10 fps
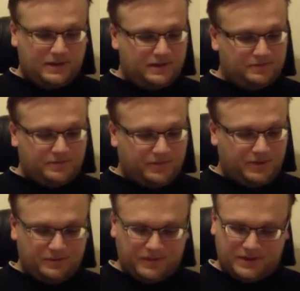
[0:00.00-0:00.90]
well,
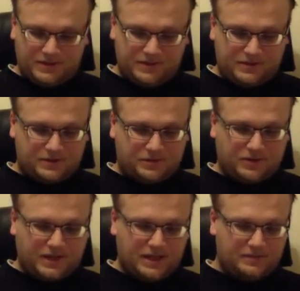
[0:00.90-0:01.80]
it pretty much
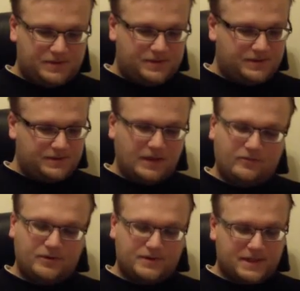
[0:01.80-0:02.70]
describes
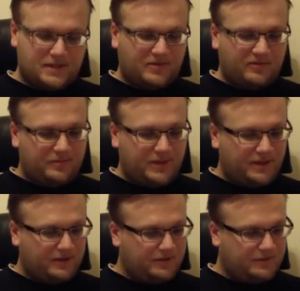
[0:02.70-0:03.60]
every type of
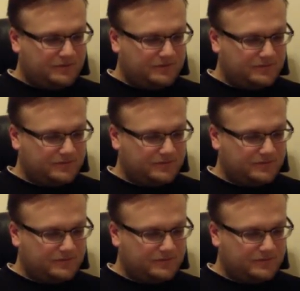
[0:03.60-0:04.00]
beer,